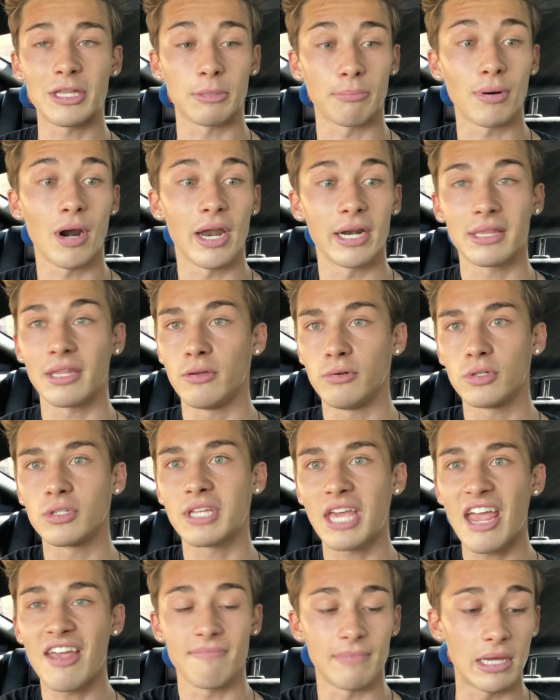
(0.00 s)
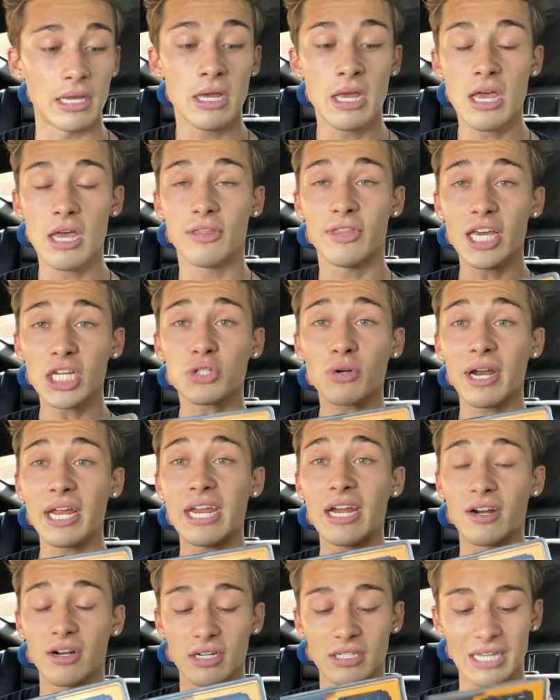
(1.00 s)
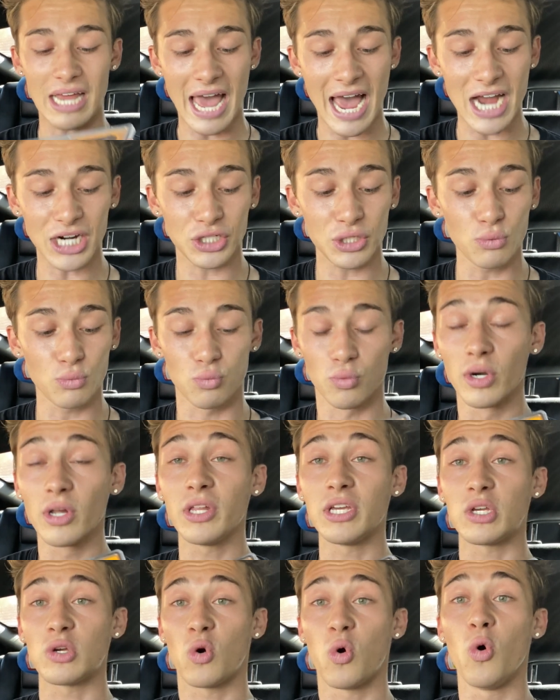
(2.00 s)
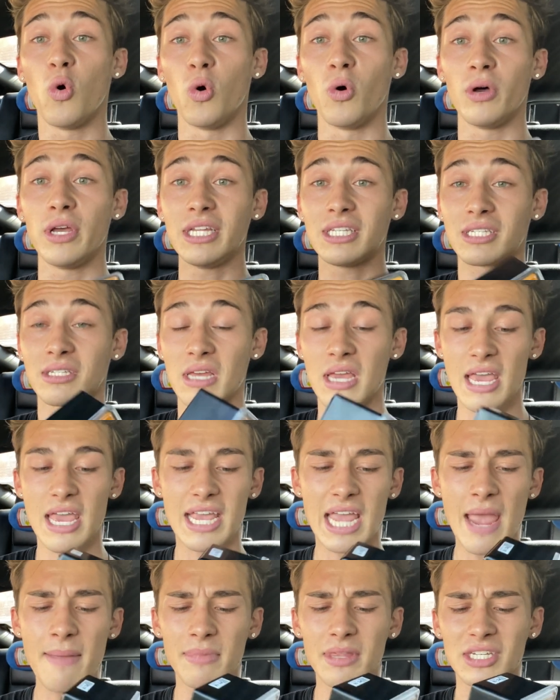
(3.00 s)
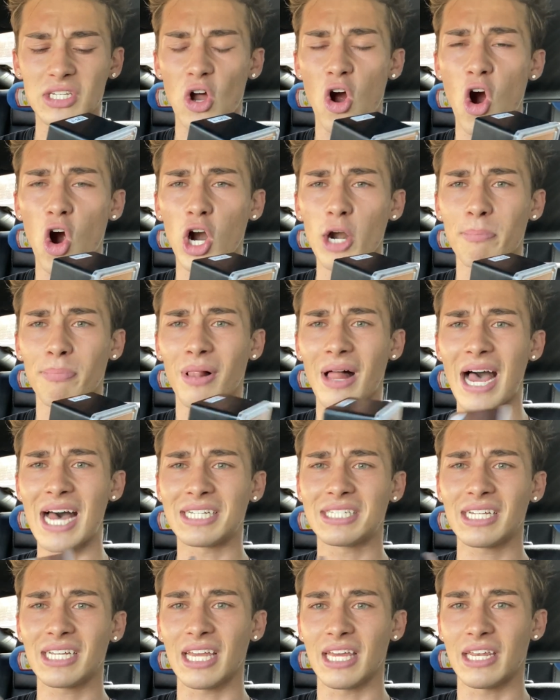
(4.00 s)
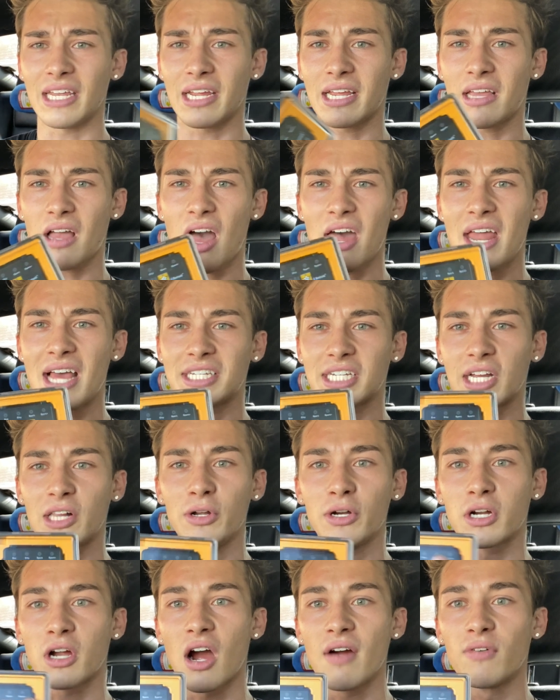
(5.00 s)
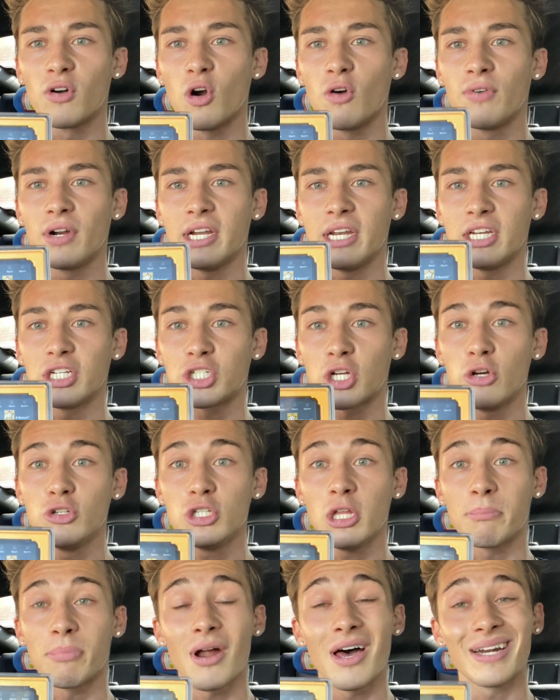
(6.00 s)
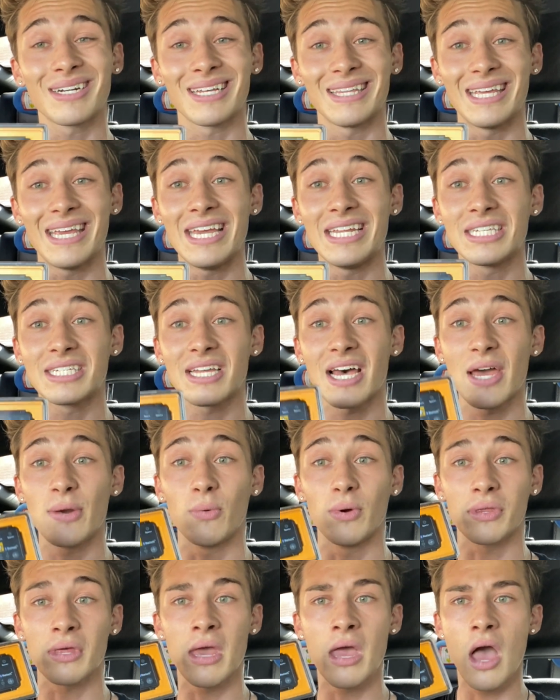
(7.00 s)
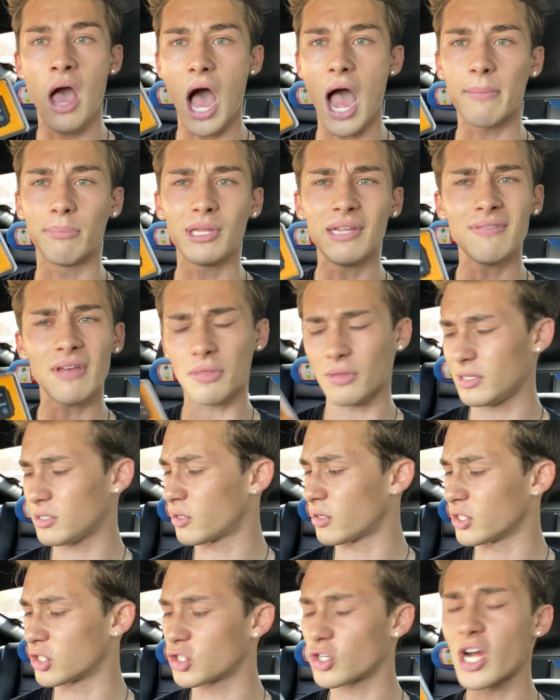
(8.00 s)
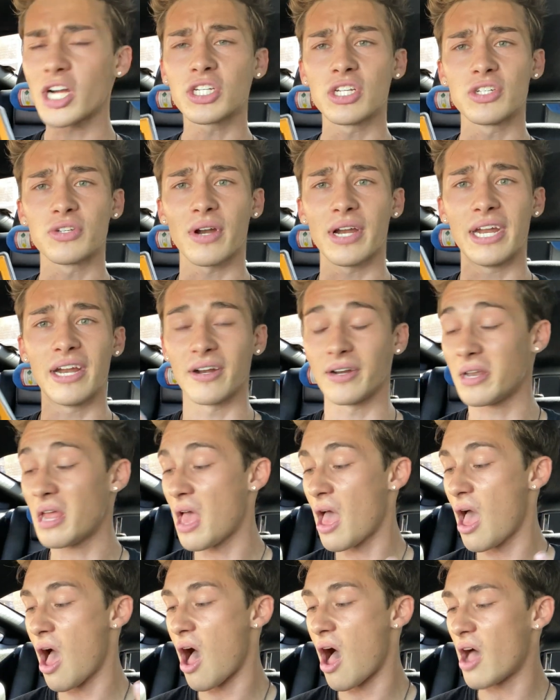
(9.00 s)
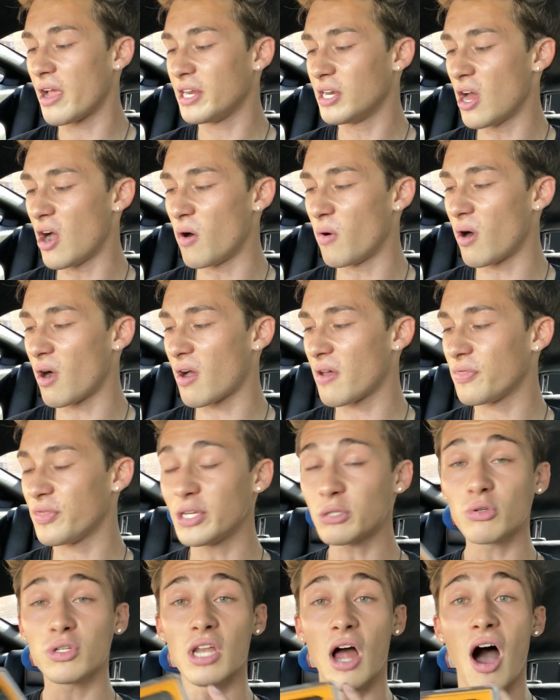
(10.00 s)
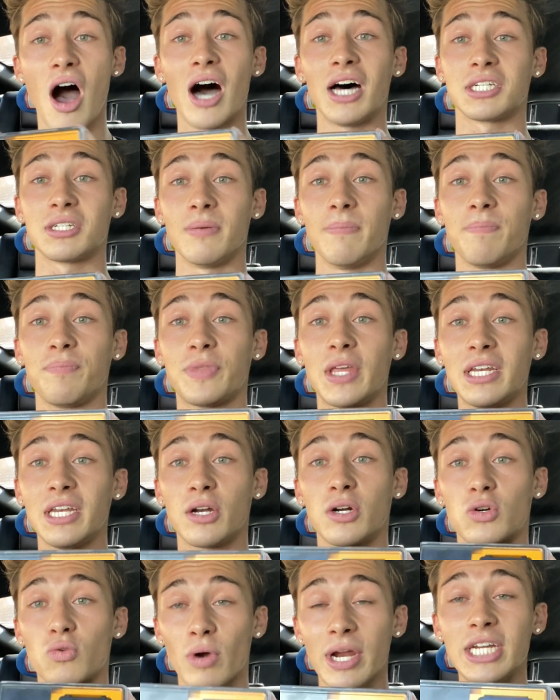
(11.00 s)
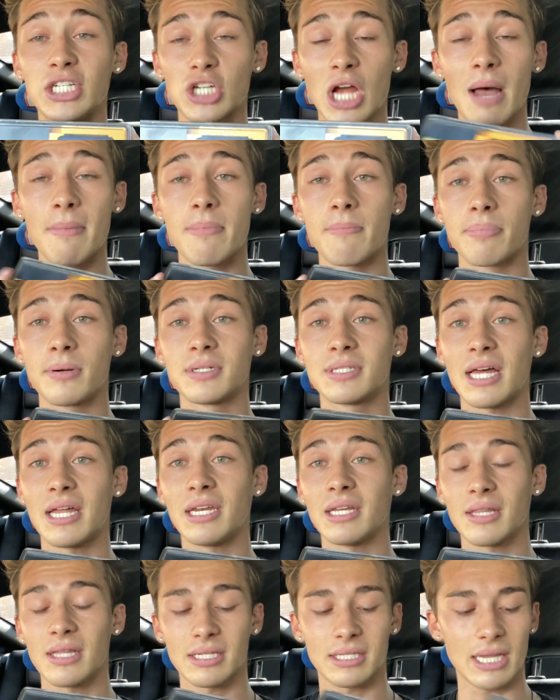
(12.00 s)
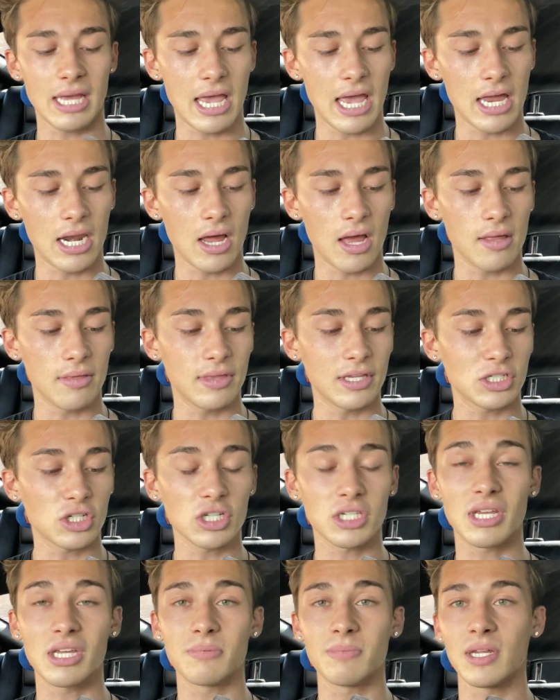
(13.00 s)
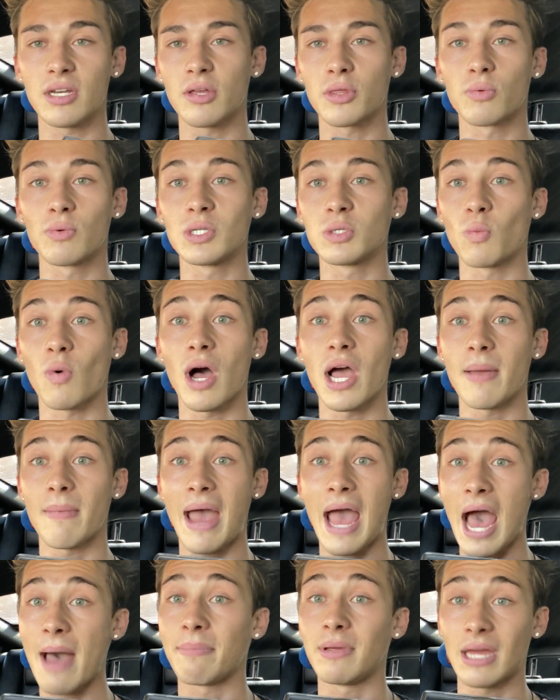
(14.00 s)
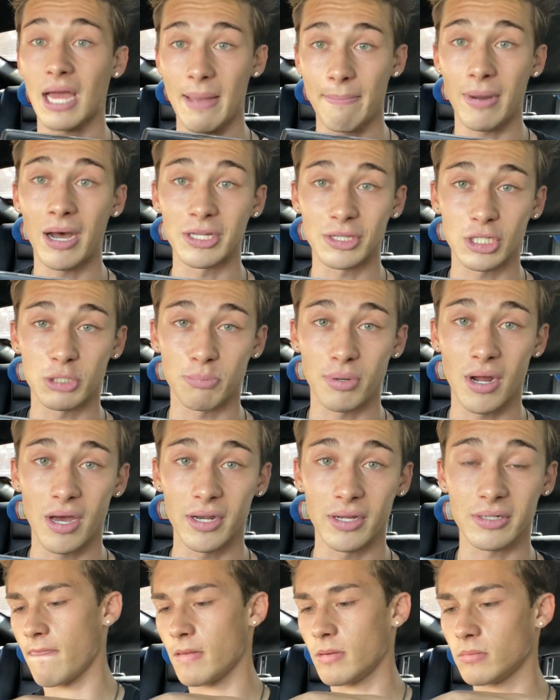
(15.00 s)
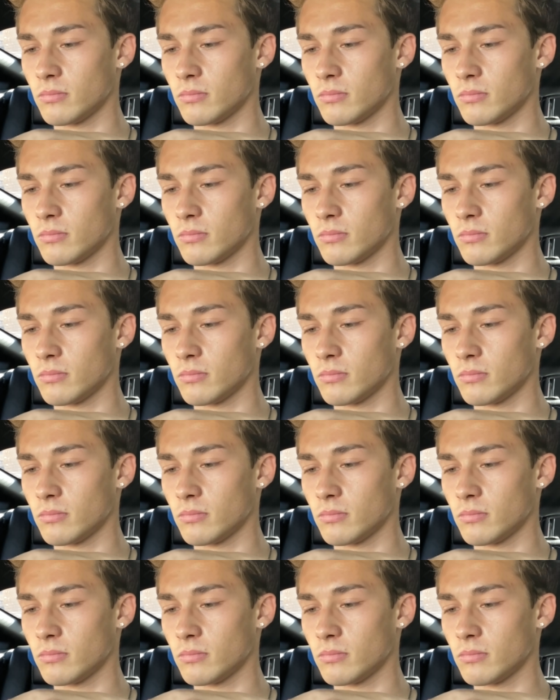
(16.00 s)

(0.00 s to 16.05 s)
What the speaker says: the product that you just gave me. This right here is actually really cool. It came in this hard plastic, and it kind of has a clear cover over it, and it shows you the product on the inside with, I believe that these are instructions right here. And you know, this was awesome. They did a great job in presenting this, and this just gives me another reason why I'm happy I bought this product.